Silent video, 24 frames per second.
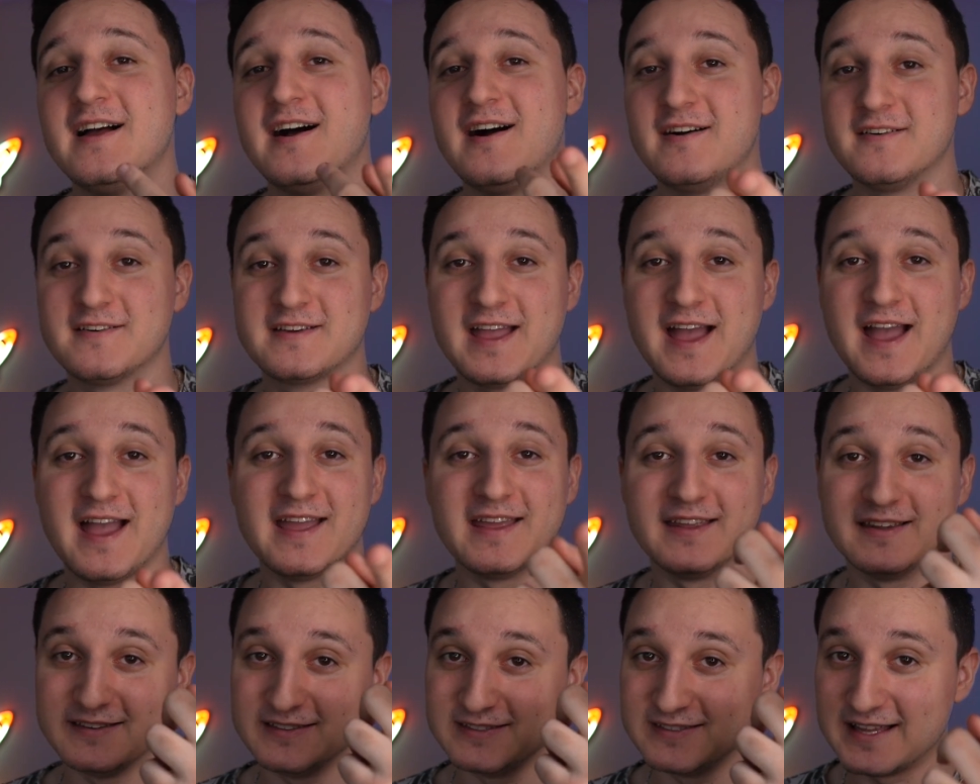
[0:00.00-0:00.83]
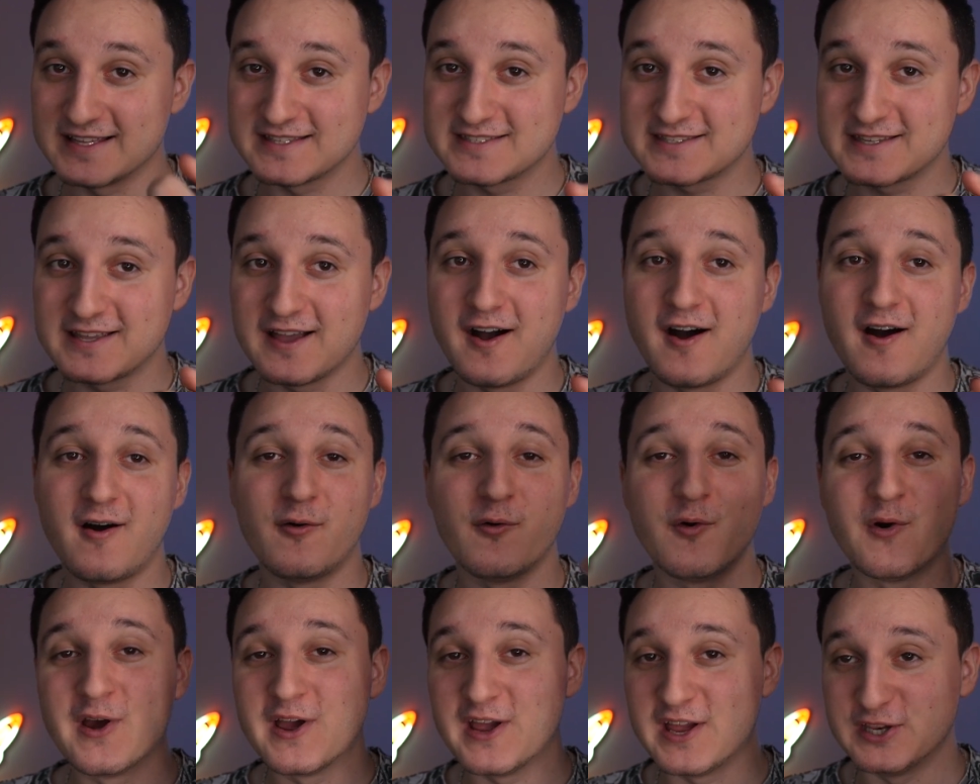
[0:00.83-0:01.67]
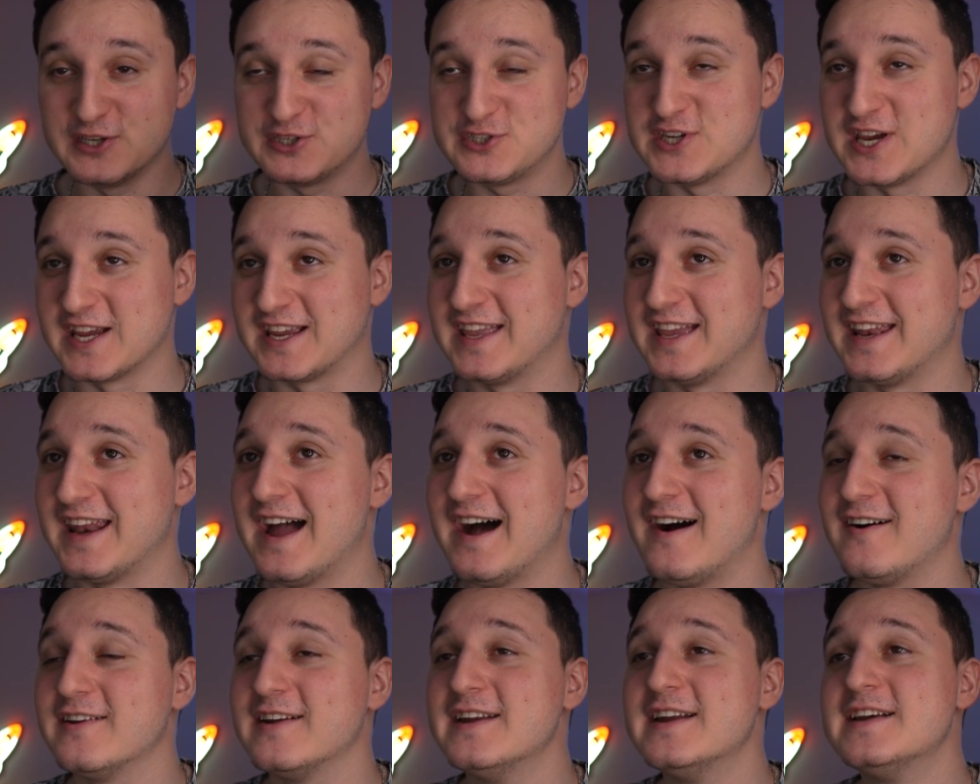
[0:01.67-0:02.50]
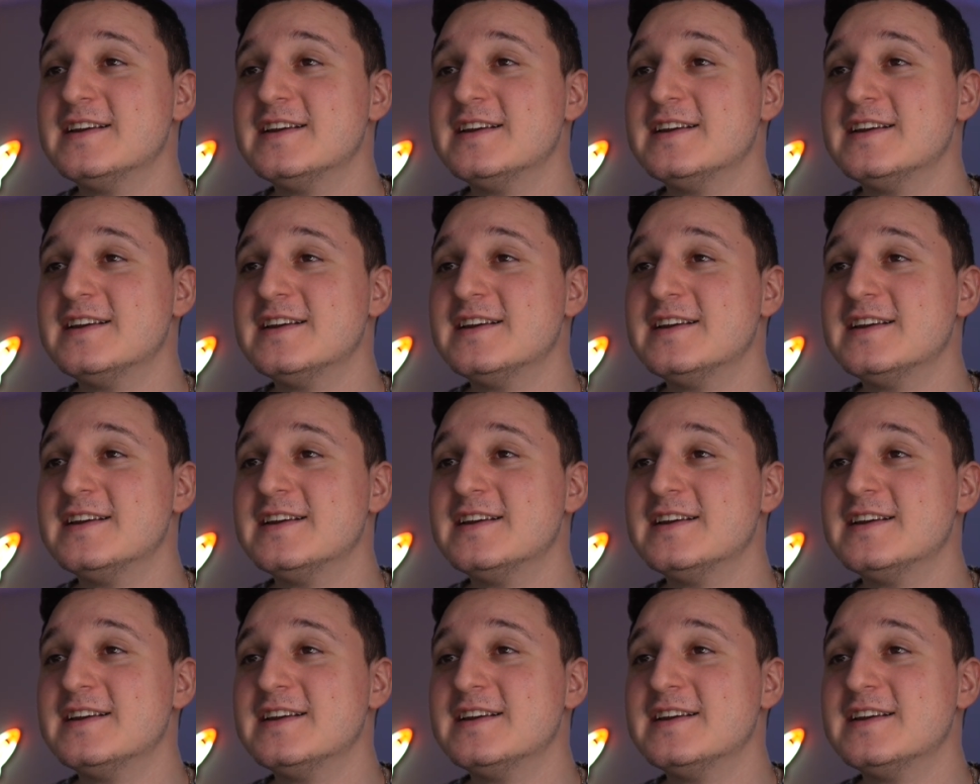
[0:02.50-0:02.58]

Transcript: Okay, let's go and check it out.